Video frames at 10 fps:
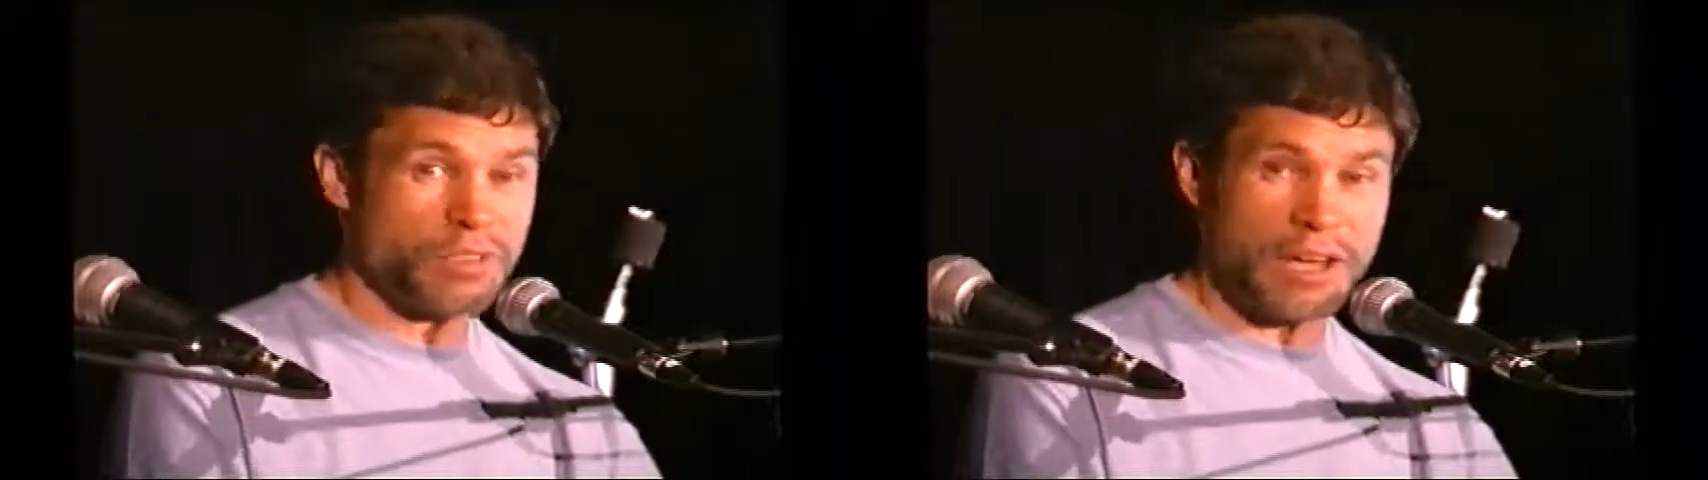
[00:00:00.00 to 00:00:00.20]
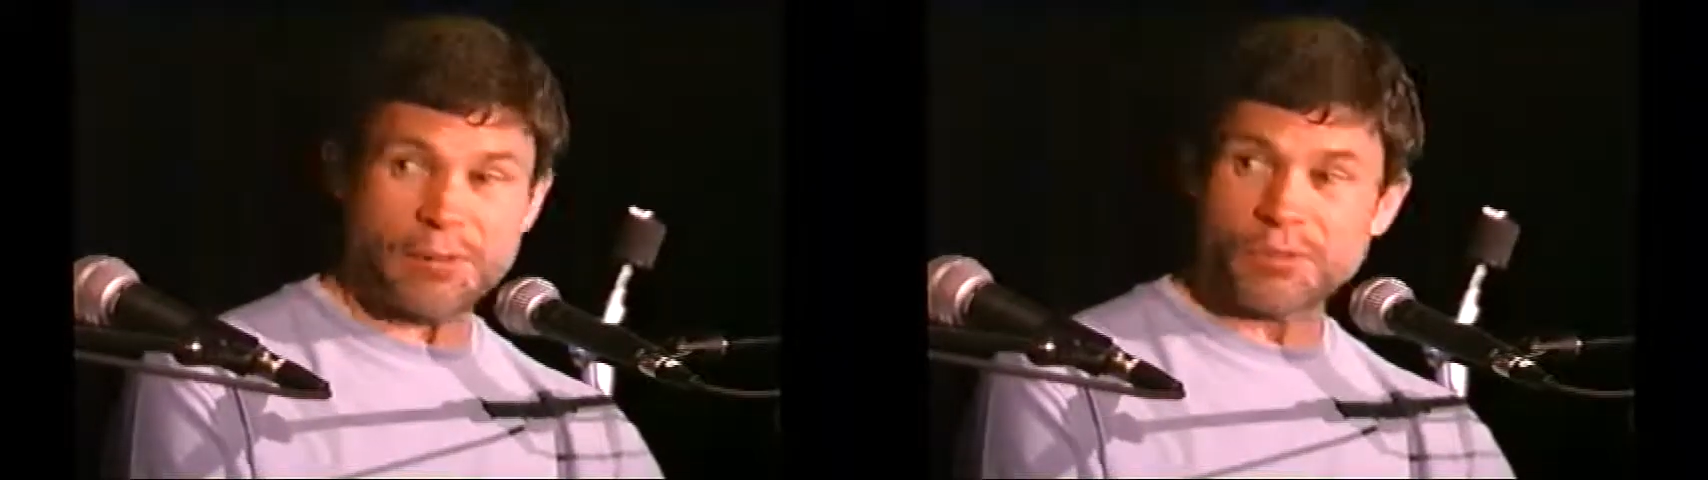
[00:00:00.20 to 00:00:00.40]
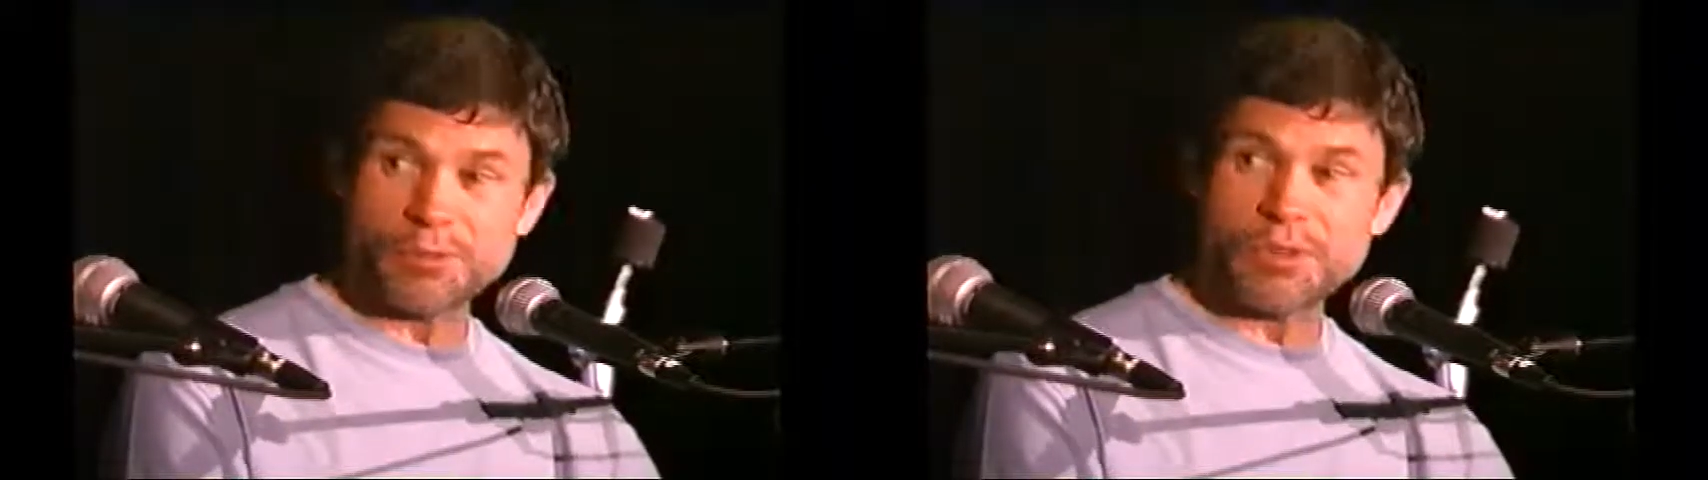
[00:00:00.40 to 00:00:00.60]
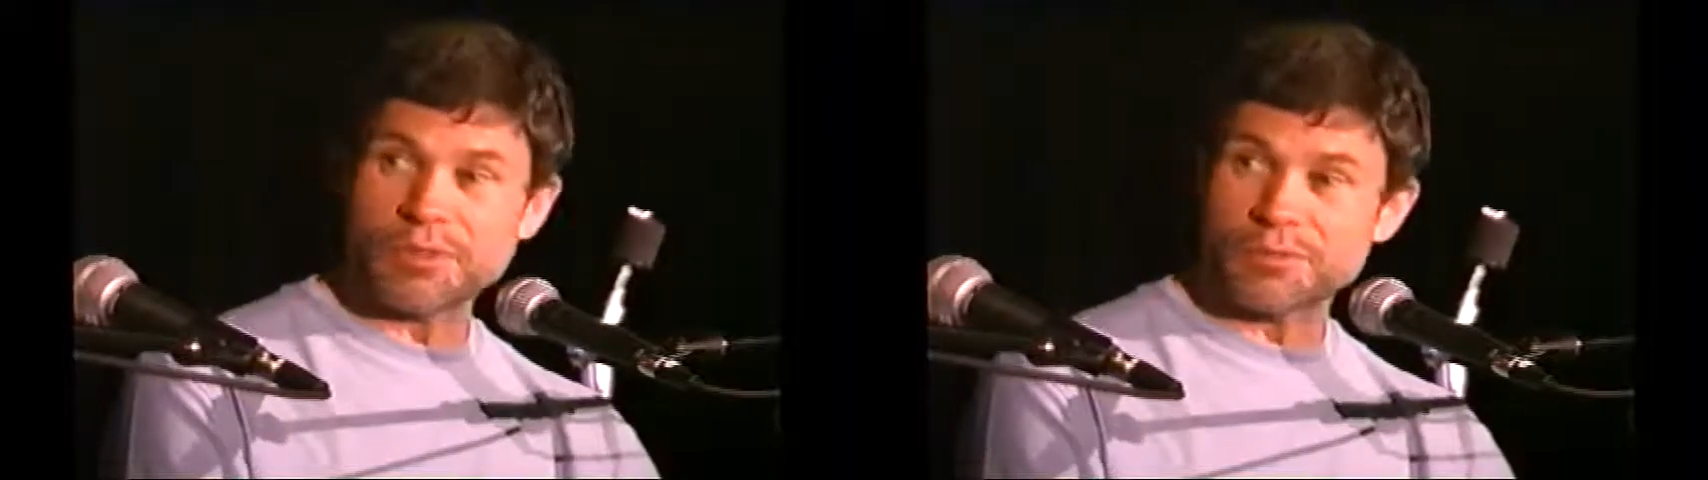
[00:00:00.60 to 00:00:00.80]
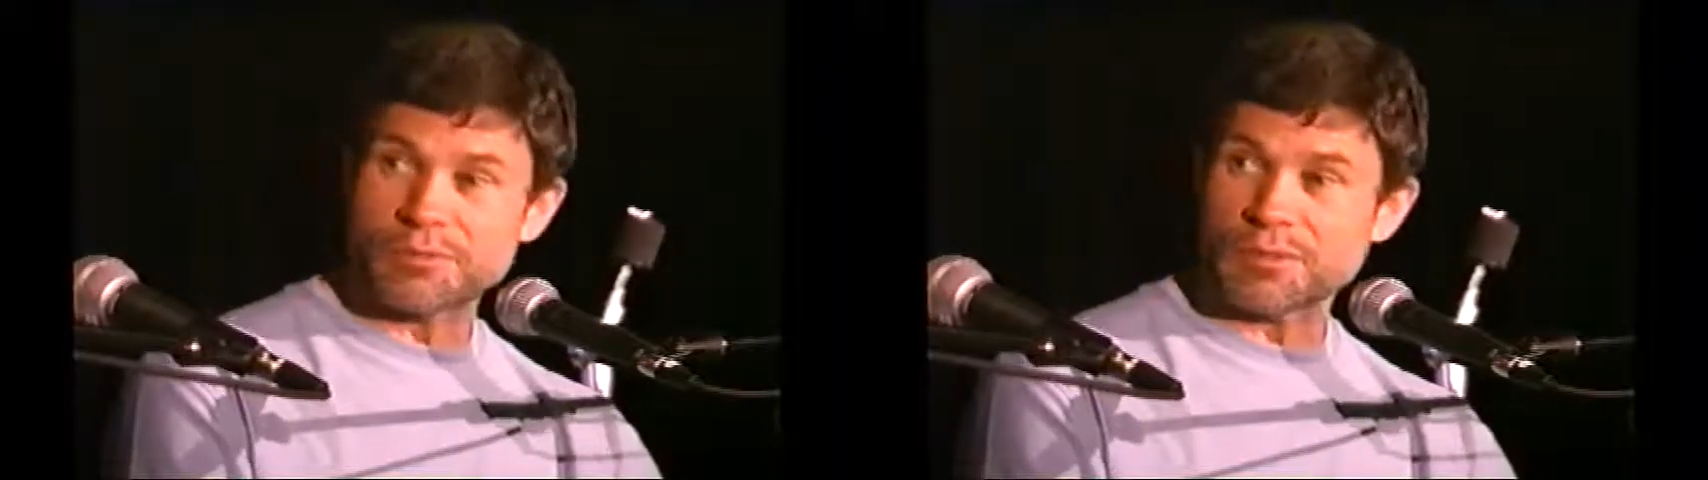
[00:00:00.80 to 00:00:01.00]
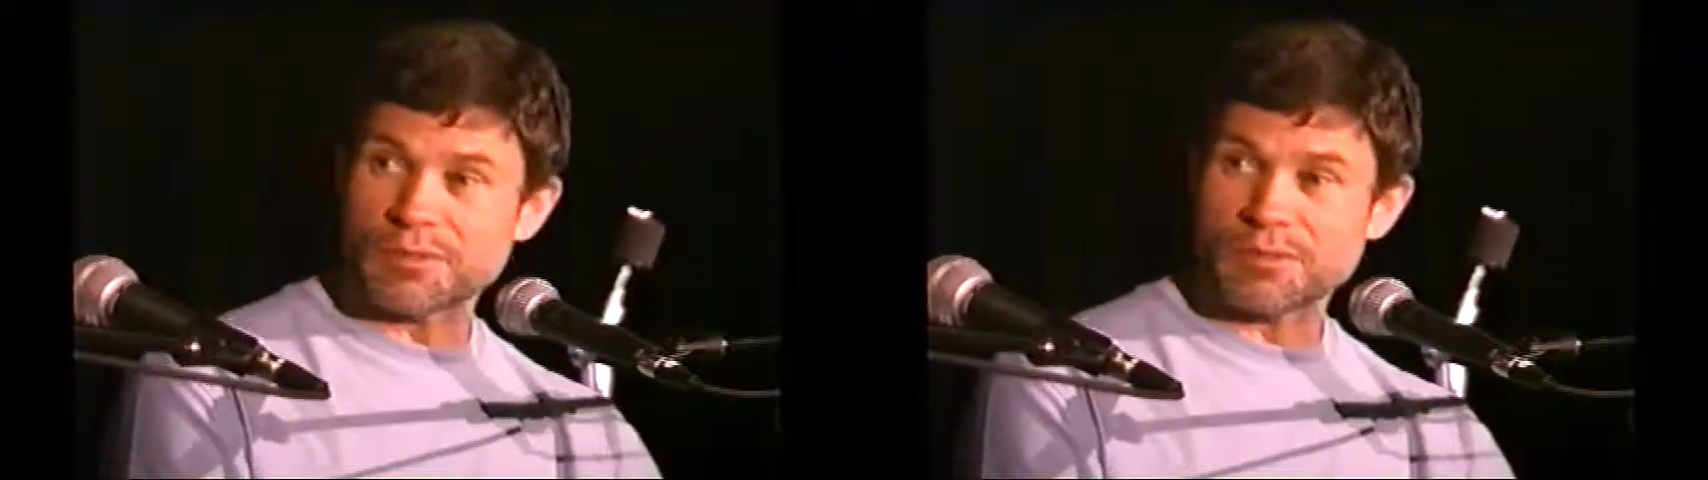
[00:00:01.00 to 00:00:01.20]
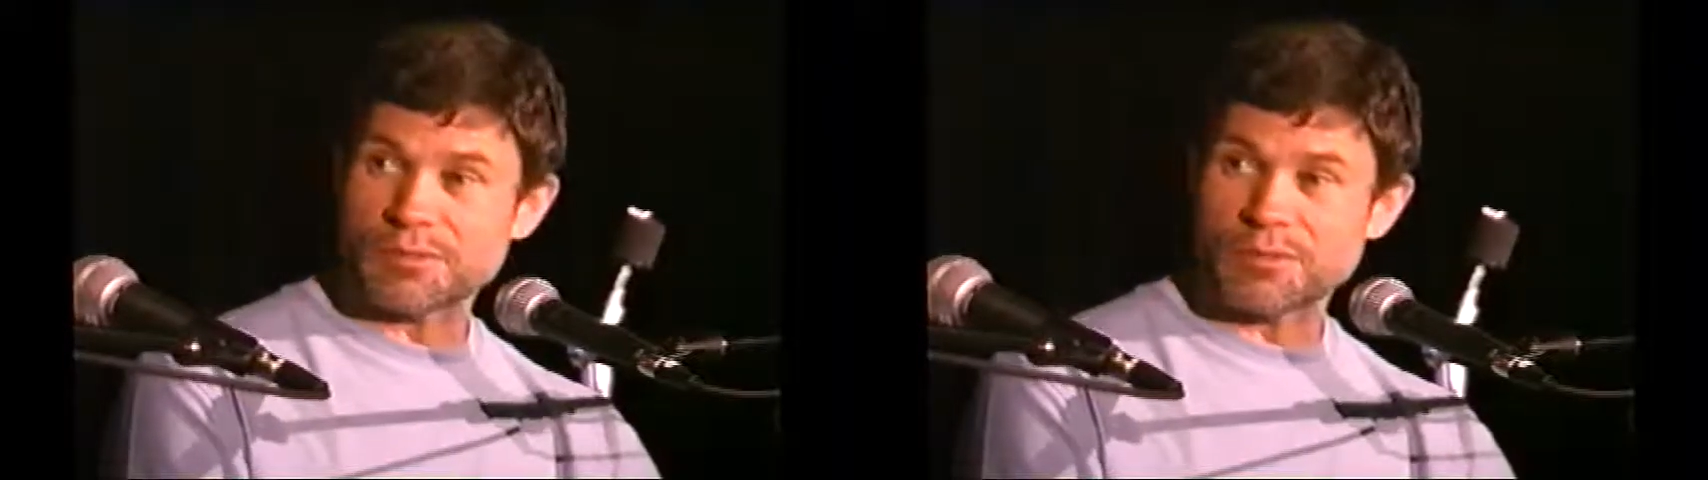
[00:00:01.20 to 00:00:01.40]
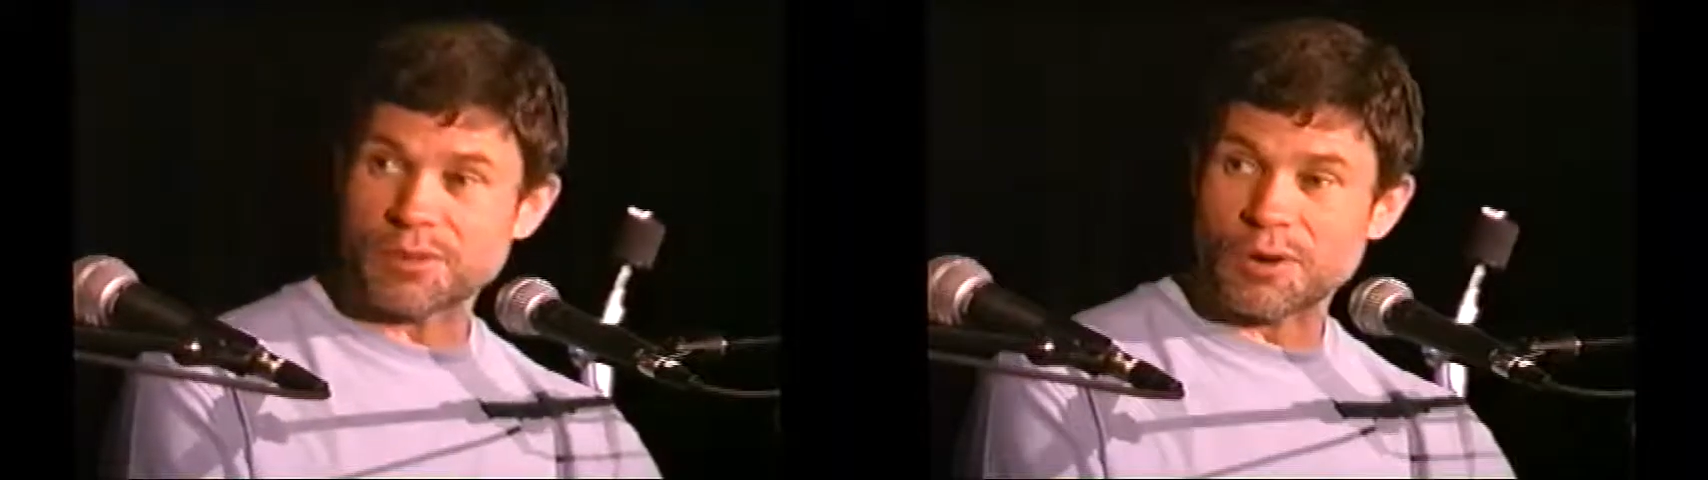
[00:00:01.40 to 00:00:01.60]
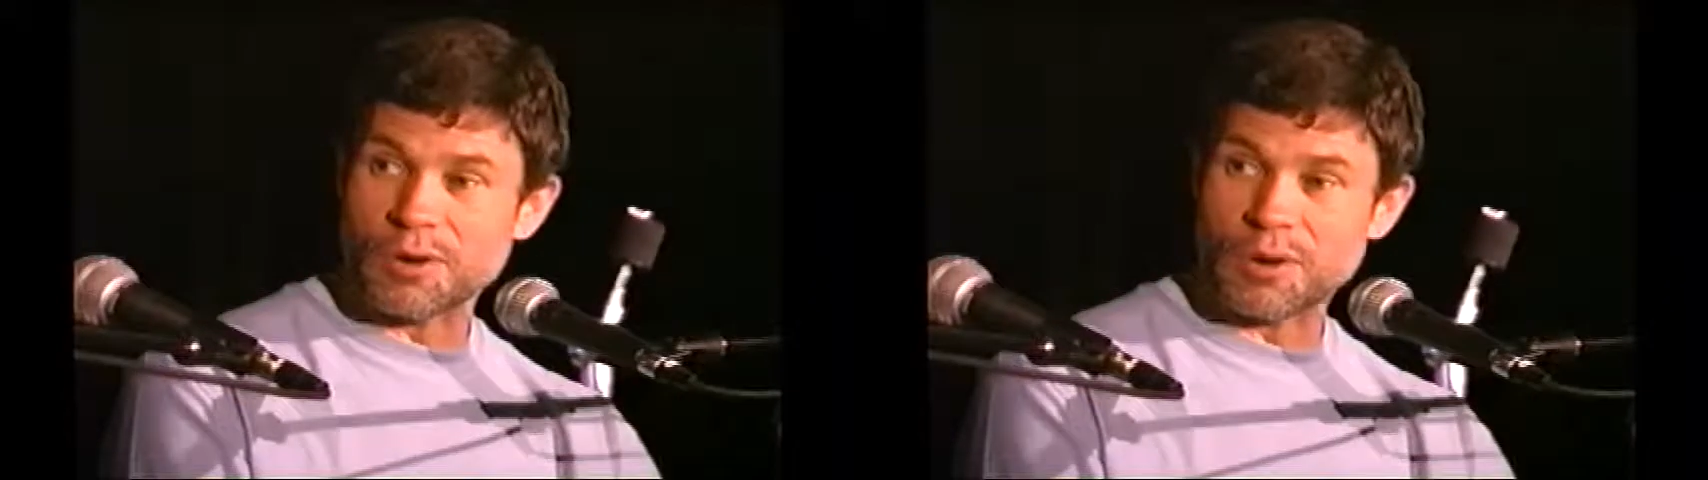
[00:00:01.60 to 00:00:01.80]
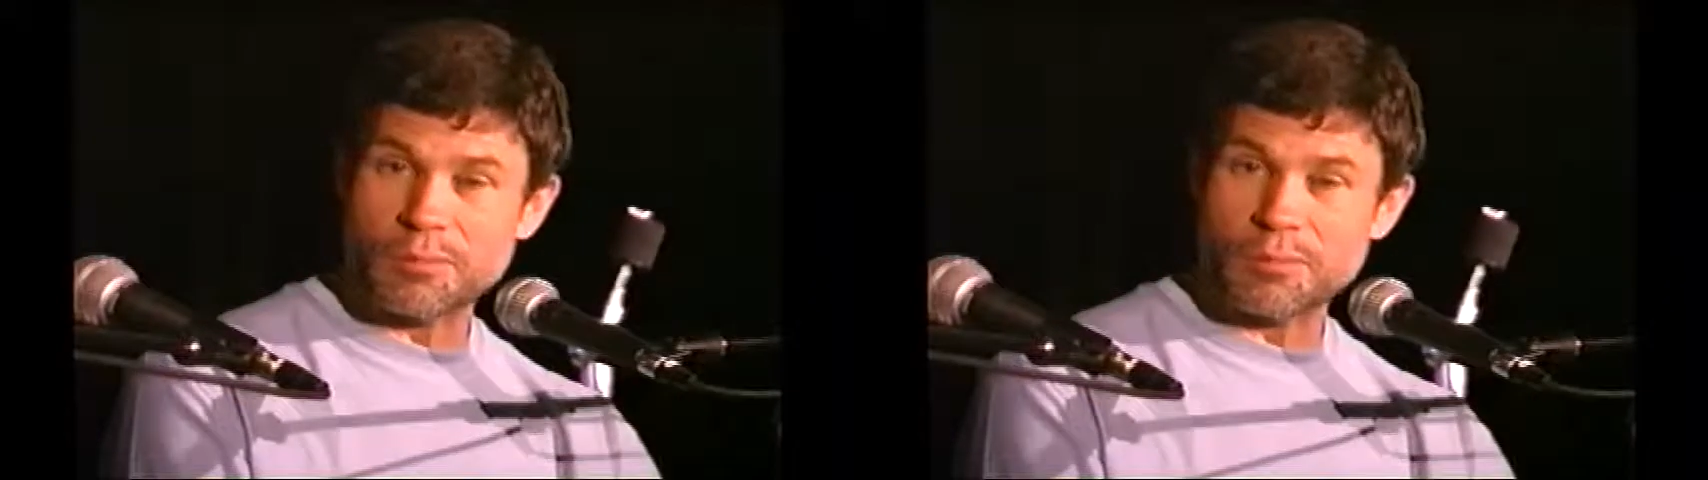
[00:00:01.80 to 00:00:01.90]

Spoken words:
times a week in New York.